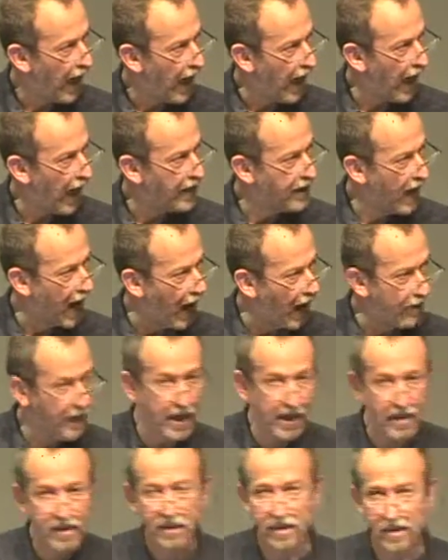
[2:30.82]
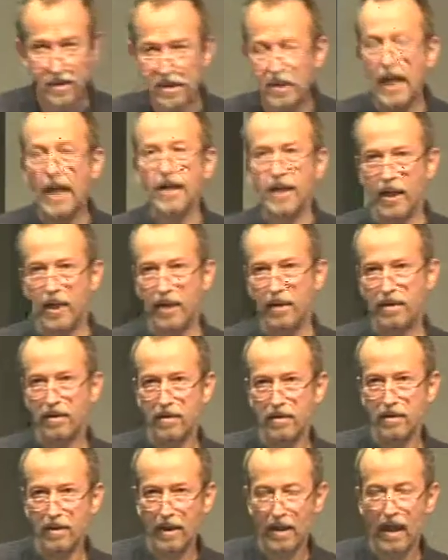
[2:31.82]
And, I mean, it's stunning
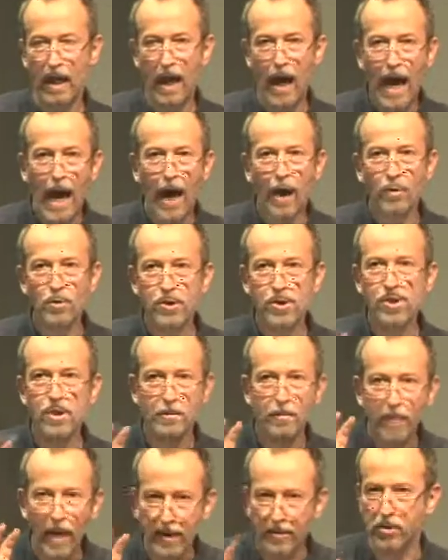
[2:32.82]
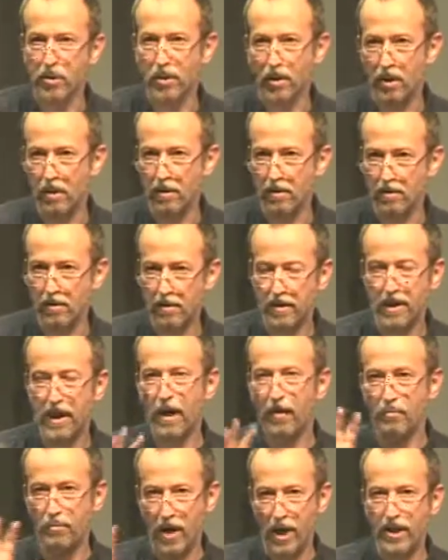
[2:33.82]
how symmetrical the
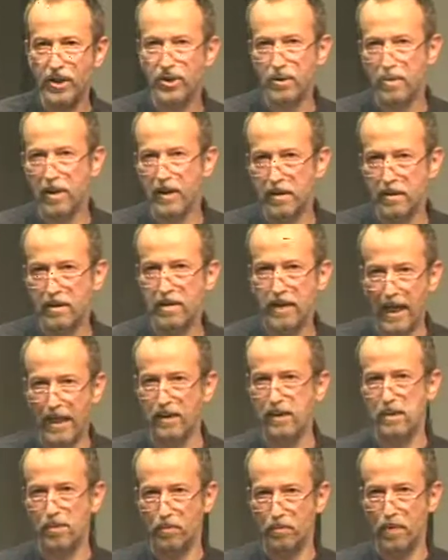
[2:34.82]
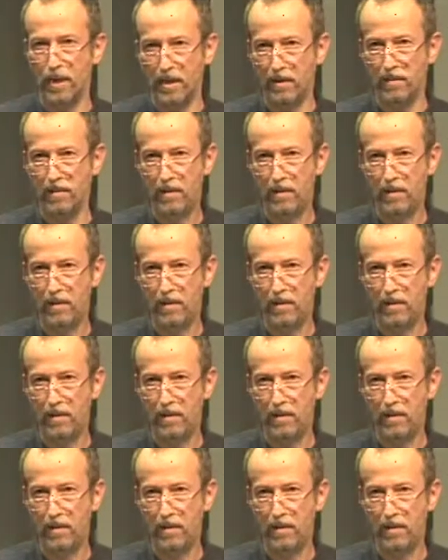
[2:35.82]
arrangement tends to be.